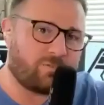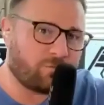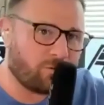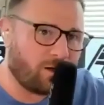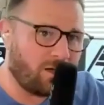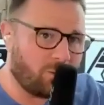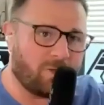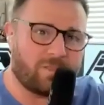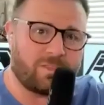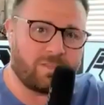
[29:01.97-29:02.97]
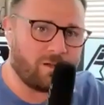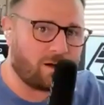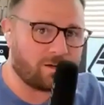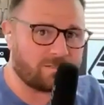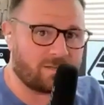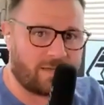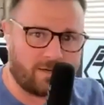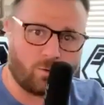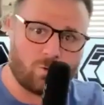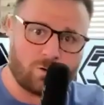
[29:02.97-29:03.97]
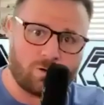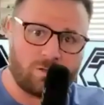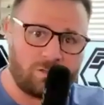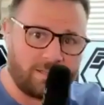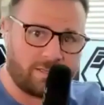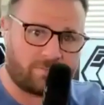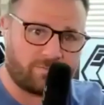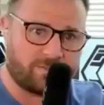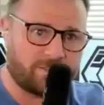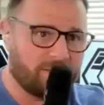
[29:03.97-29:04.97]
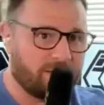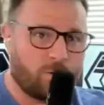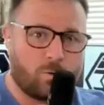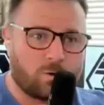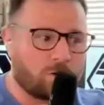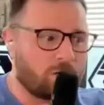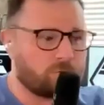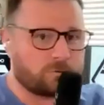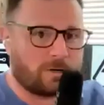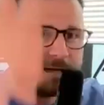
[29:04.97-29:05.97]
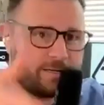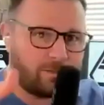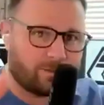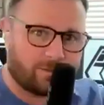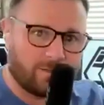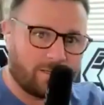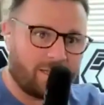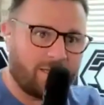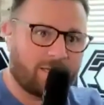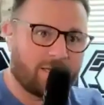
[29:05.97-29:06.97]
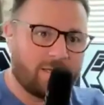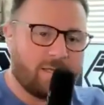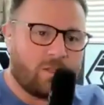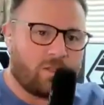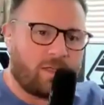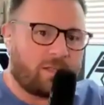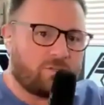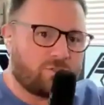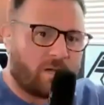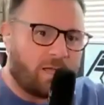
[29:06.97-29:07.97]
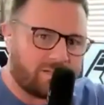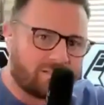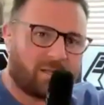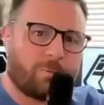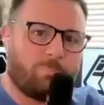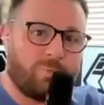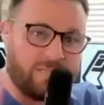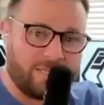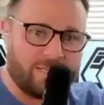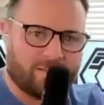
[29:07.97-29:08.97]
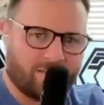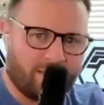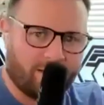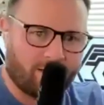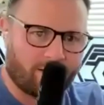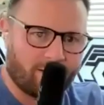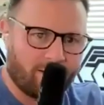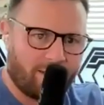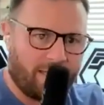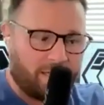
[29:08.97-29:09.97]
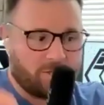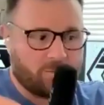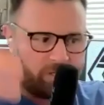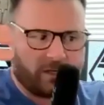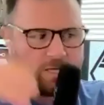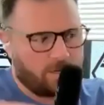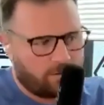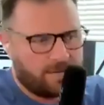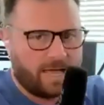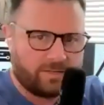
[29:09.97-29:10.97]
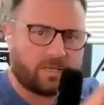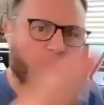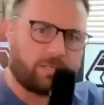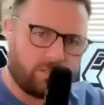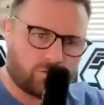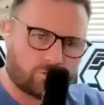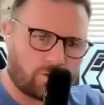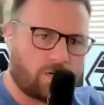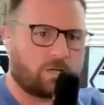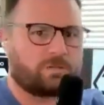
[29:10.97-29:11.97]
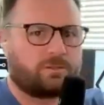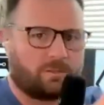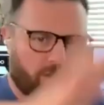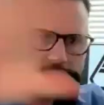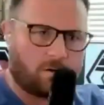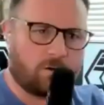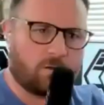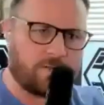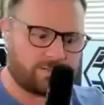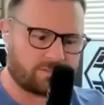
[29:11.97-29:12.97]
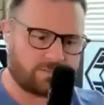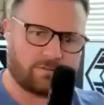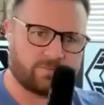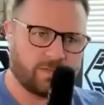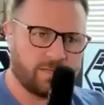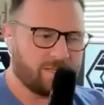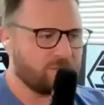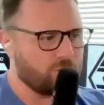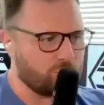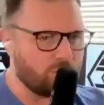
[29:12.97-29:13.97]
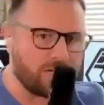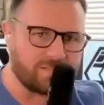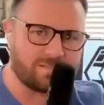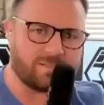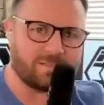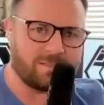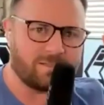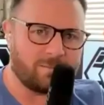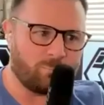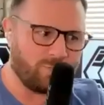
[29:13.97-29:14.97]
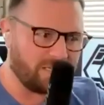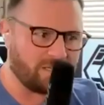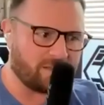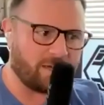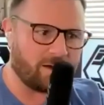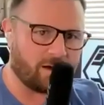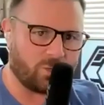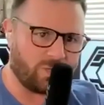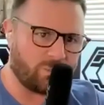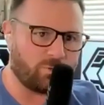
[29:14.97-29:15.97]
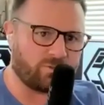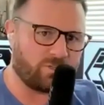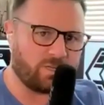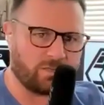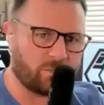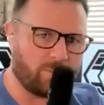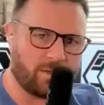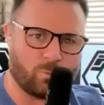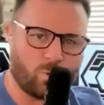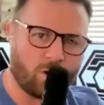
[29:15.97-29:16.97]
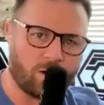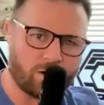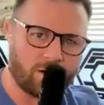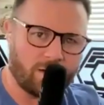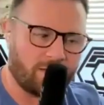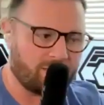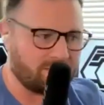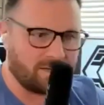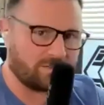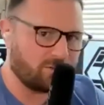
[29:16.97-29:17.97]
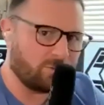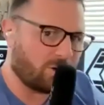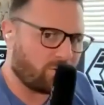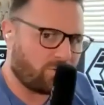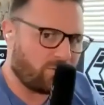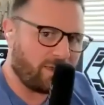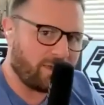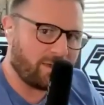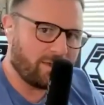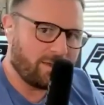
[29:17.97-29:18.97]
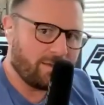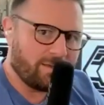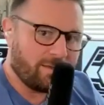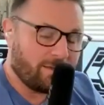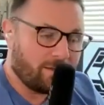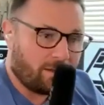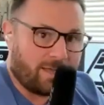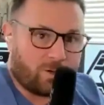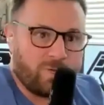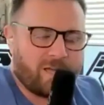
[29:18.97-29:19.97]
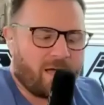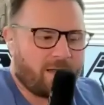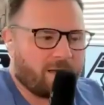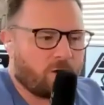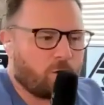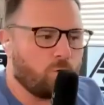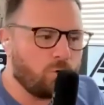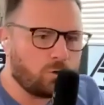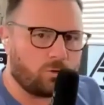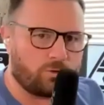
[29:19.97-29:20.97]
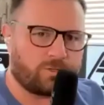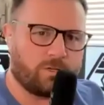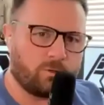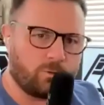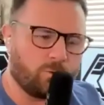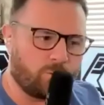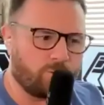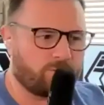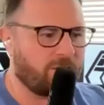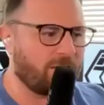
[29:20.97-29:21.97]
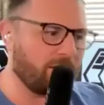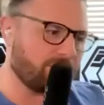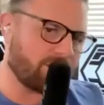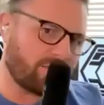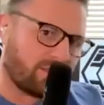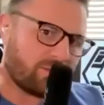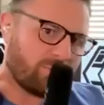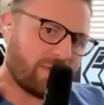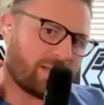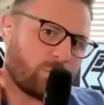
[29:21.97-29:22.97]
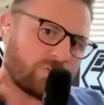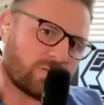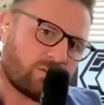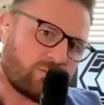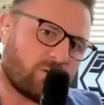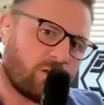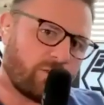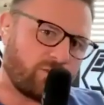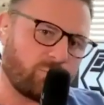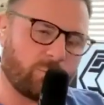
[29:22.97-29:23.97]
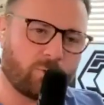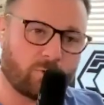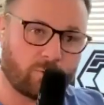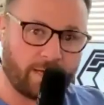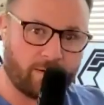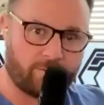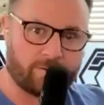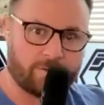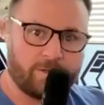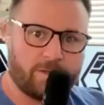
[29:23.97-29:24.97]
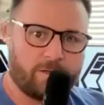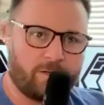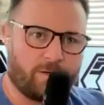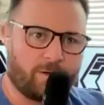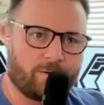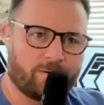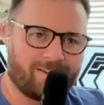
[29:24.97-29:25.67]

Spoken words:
from the yard sign or a lift or a trailer, like just being there and being, and having clean trucks and like all that stuff, just being there and people seeing the men work and seeing us do our thing. Like, we got oodles and oodles. And I used to think, man, I wish I could follow these people around, you know,